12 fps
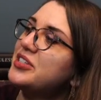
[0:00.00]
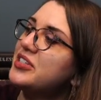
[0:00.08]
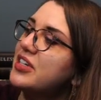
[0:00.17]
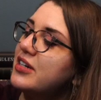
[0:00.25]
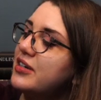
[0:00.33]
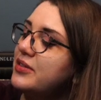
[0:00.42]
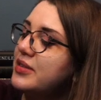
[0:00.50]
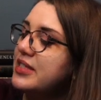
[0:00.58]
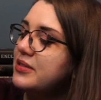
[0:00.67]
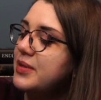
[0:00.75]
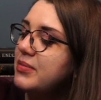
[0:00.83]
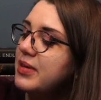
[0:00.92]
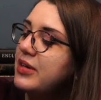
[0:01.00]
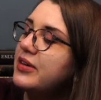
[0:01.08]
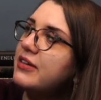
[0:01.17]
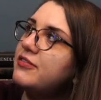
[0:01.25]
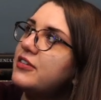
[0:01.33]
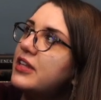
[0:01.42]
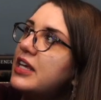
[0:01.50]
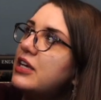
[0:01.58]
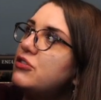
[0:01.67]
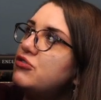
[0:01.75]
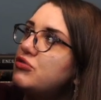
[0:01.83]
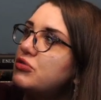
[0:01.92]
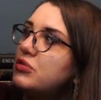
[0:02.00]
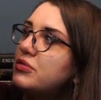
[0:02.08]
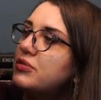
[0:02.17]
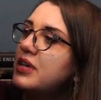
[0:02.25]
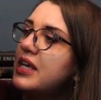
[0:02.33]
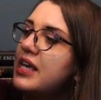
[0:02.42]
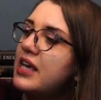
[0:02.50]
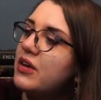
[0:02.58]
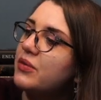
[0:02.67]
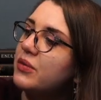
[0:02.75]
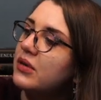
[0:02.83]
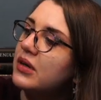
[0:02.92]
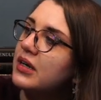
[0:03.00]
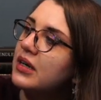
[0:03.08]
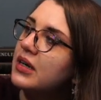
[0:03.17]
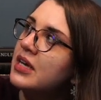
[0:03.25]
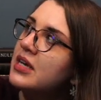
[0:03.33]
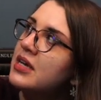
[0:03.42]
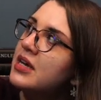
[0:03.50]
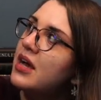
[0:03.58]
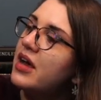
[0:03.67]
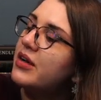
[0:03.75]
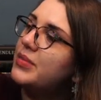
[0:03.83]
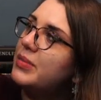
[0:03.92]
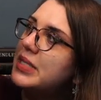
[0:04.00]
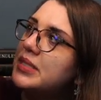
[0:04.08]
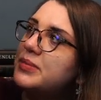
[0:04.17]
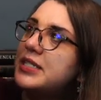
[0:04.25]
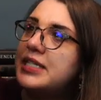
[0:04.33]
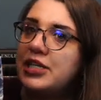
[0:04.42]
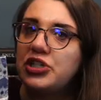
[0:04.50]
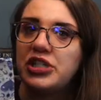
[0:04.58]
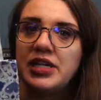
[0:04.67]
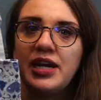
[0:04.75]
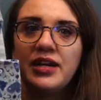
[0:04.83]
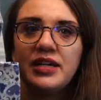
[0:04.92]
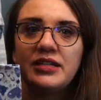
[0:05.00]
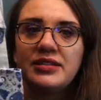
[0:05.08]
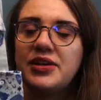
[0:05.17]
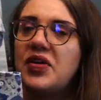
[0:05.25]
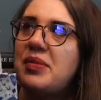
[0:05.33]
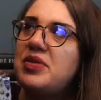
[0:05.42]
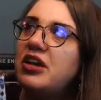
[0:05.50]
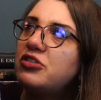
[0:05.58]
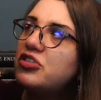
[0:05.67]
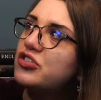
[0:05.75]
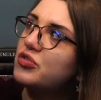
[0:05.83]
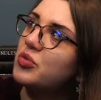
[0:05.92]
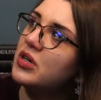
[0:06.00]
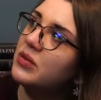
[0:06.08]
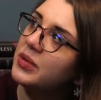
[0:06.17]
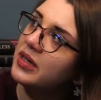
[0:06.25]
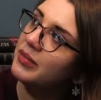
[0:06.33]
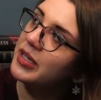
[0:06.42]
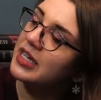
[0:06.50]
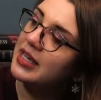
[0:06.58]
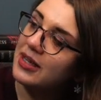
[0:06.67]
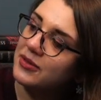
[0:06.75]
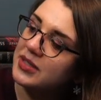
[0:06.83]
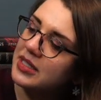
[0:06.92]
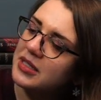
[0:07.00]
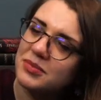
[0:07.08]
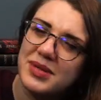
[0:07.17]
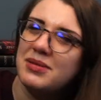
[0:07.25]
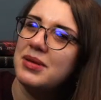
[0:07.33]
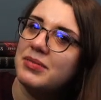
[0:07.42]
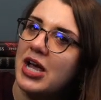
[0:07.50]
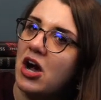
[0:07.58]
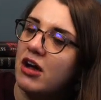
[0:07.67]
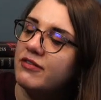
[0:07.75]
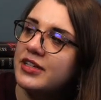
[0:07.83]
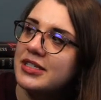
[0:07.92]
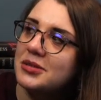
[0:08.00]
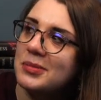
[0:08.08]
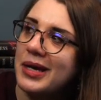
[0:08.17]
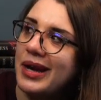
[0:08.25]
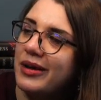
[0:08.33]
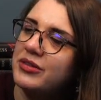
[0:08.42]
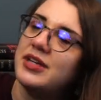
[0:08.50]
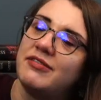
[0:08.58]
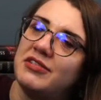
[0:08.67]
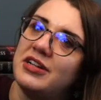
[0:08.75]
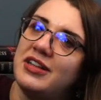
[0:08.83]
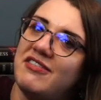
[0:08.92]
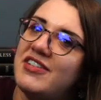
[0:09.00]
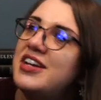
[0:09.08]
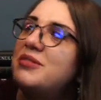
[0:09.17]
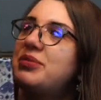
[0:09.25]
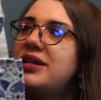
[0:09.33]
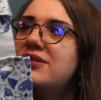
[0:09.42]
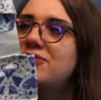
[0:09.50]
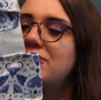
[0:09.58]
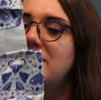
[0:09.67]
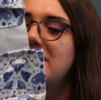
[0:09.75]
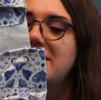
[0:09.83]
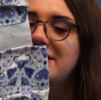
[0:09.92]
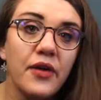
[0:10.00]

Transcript: So this might be great for like jewelry or um, maybe some stationery. So I'm not sure where I'm gonna use this, maybe in my office, but I'll definitely find a place for it.